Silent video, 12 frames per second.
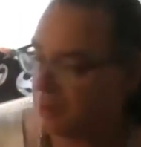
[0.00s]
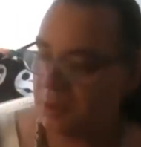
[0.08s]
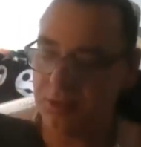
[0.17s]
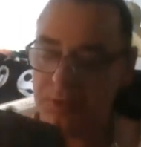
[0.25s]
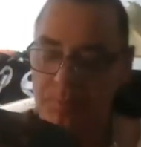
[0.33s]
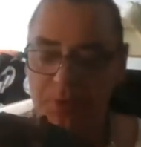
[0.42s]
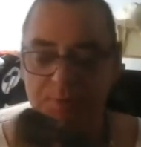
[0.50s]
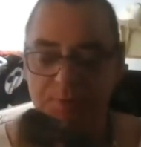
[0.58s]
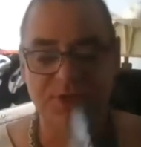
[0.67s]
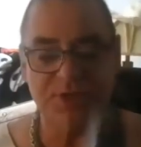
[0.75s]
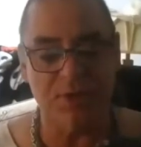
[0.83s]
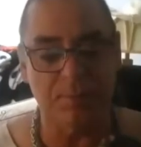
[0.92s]
the
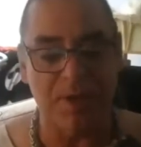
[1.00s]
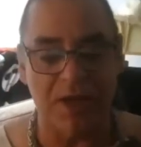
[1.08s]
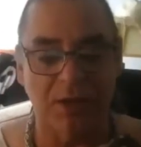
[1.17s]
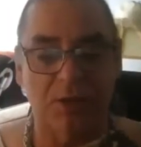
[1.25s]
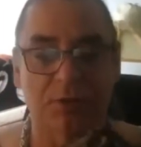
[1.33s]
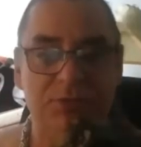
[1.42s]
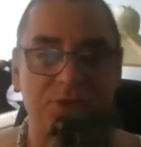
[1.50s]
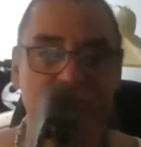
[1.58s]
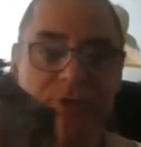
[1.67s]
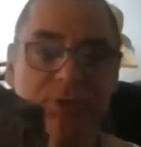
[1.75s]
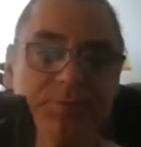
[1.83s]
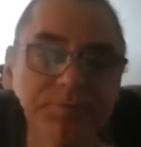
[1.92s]
purpose of the
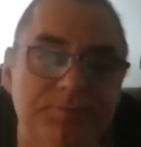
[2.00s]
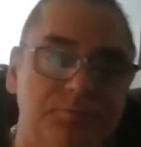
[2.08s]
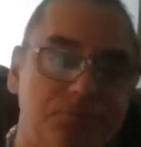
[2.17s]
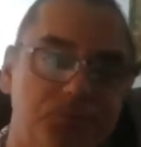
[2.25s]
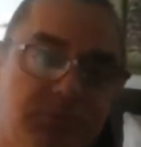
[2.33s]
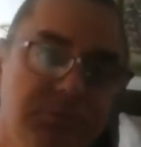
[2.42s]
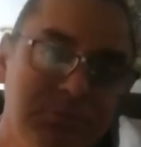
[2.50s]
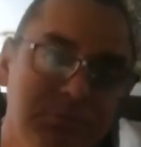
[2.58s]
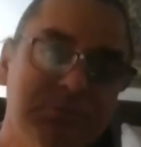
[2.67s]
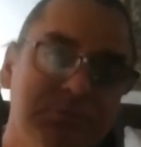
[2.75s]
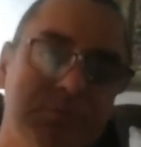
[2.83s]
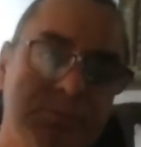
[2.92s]
bellows,
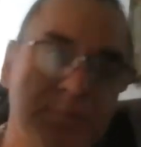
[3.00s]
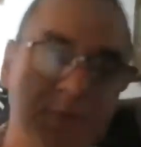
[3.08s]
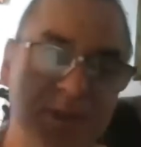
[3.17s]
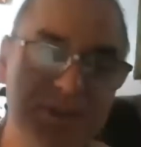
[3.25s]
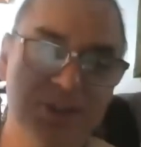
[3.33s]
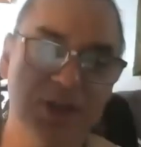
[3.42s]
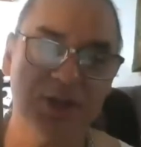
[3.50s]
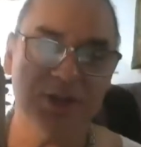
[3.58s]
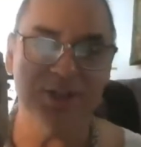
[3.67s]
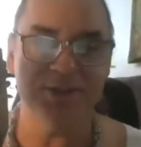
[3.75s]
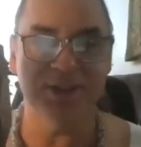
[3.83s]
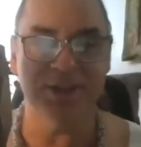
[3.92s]
this
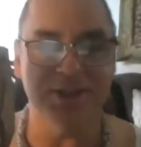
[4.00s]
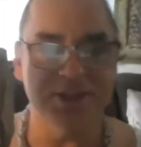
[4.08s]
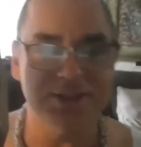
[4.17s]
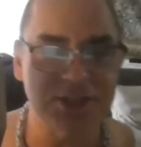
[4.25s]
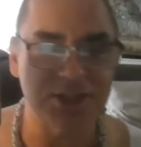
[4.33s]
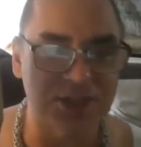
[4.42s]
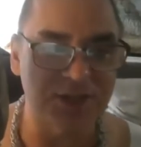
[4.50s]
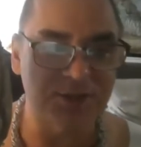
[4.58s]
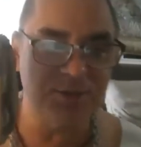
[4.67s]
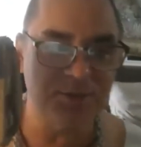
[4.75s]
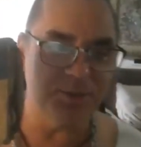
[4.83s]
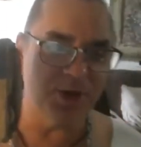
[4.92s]
ugly thing is
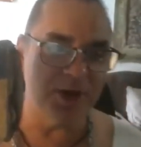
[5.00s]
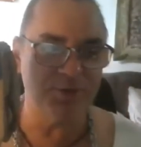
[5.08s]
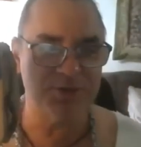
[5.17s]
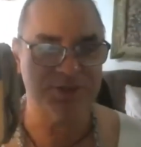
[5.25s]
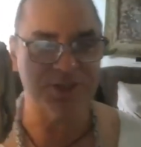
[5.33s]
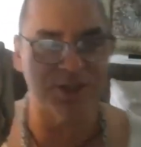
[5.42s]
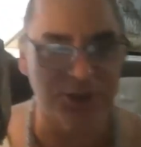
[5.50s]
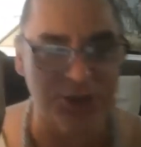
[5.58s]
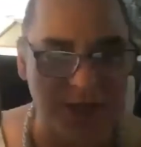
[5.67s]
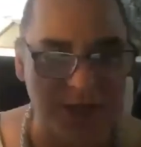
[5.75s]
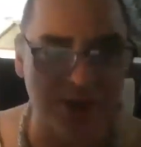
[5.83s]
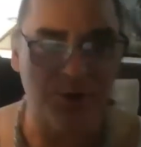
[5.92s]
remember I was telling you
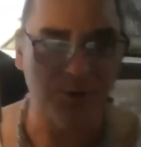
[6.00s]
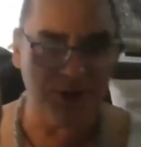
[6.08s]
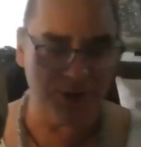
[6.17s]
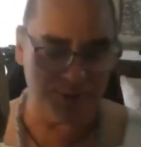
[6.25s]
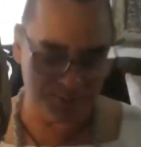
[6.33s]
how